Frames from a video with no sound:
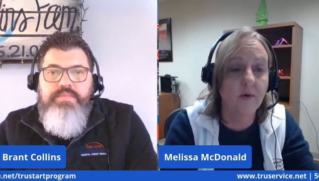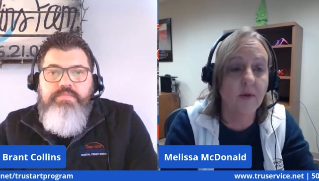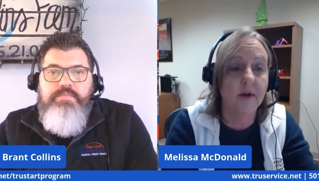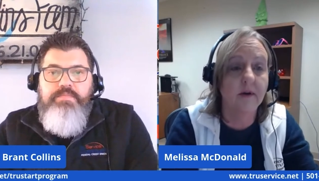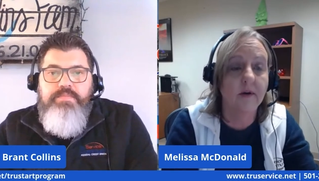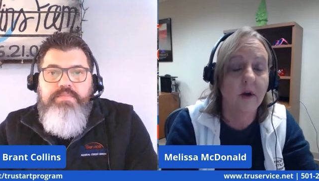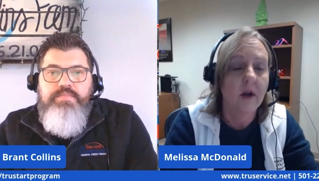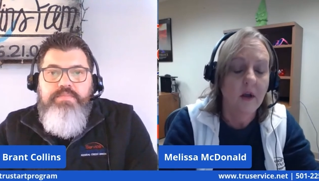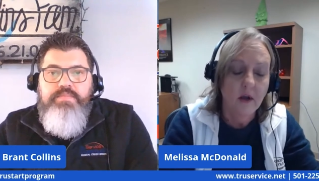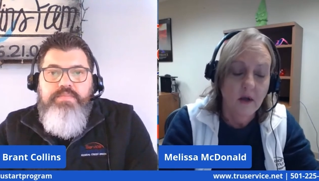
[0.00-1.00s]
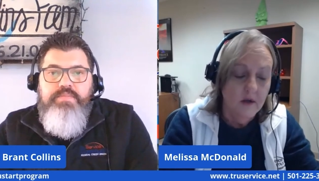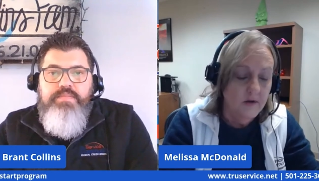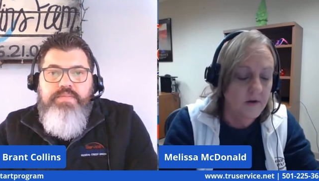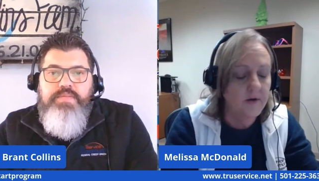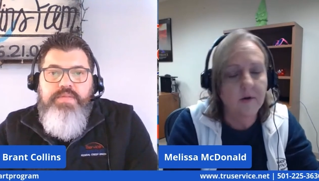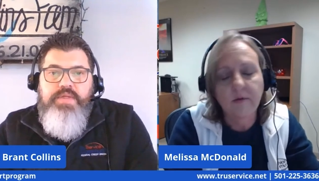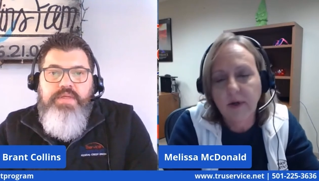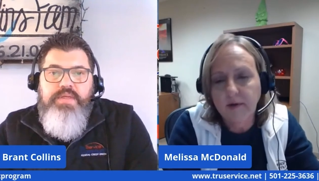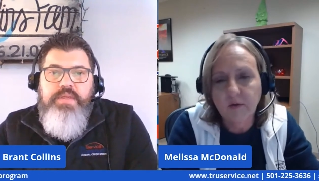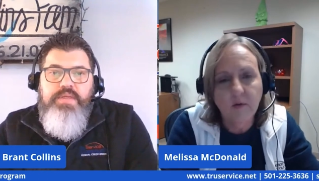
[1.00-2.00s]
Speaker 1: there, you don't
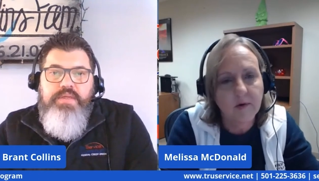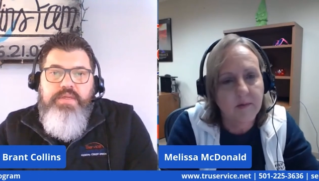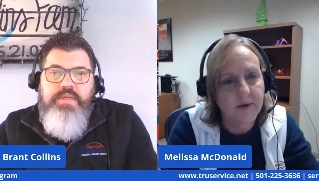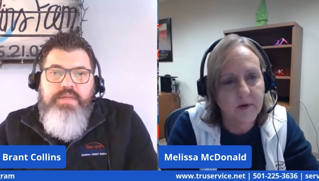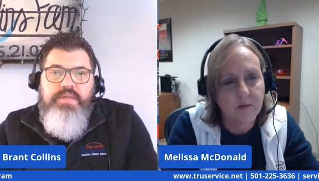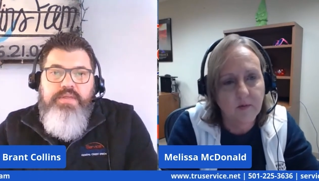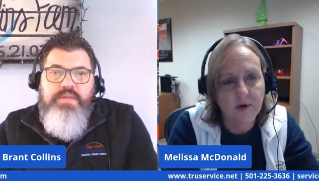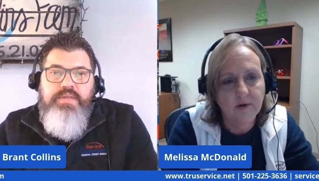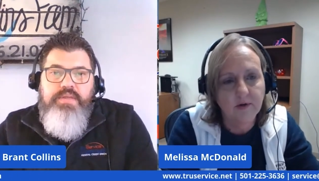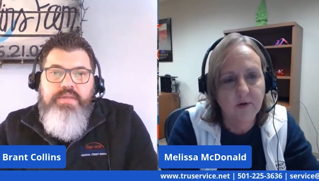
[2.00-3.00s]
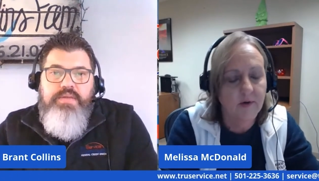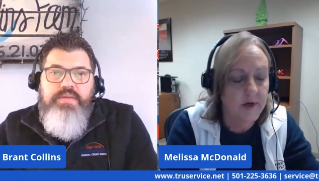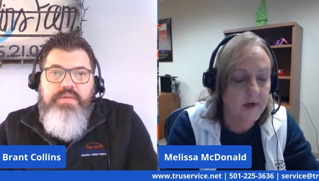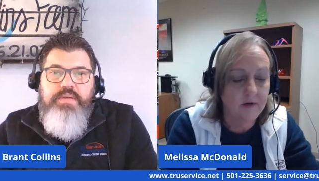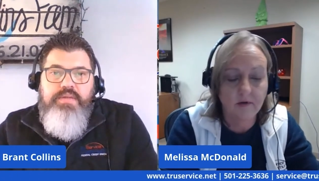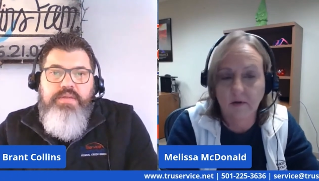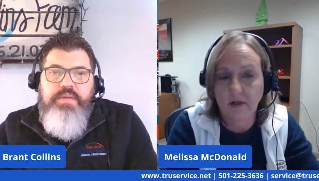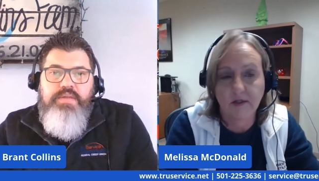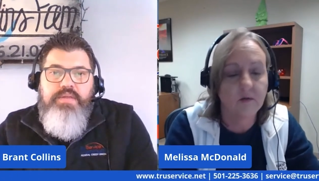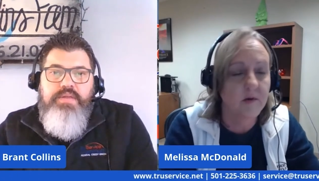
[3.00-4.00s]
have to worry about them running your credit. You don't
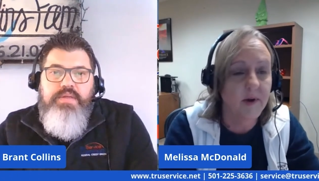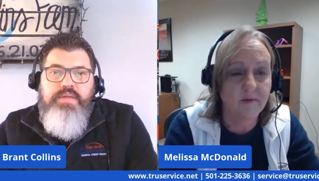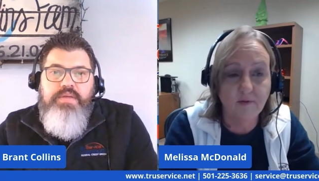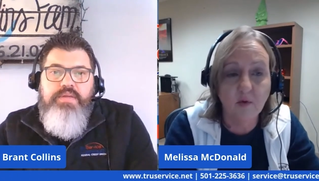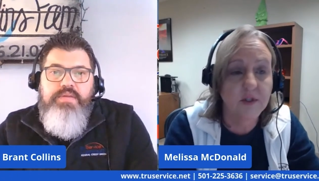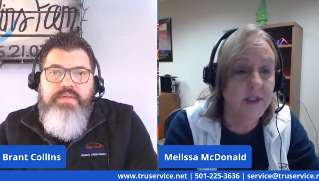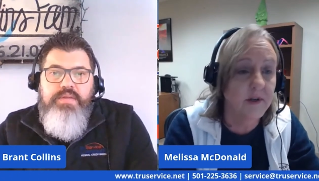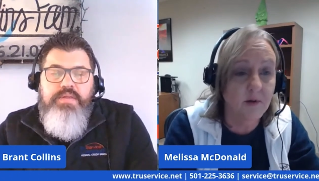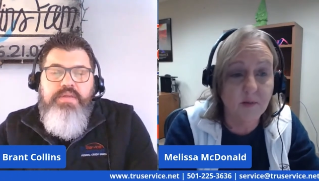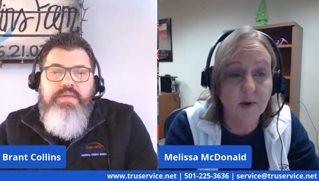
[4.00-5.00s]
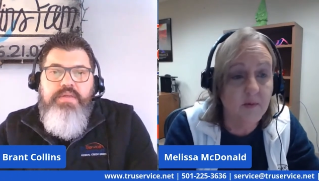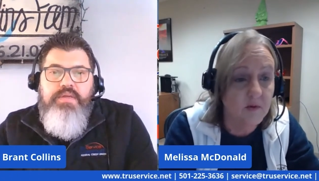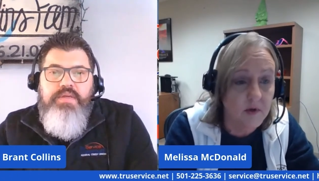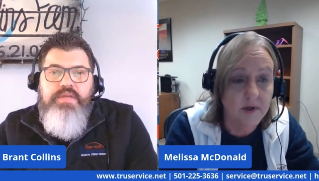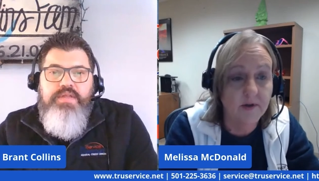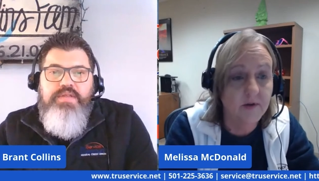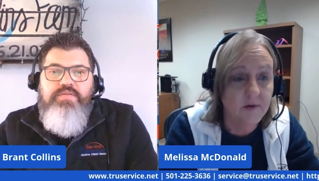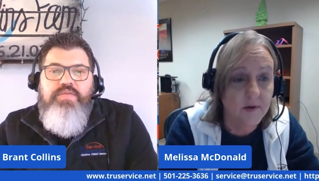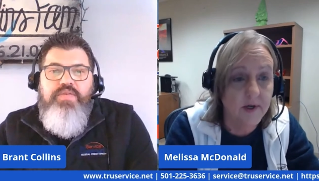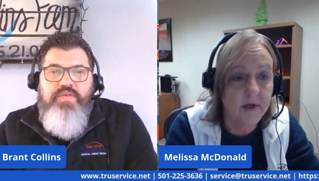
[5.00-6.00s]
have to worry about 14 other people running your
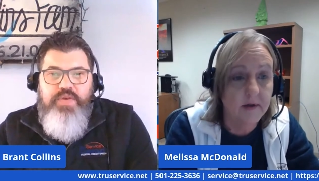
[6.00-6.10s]
credit.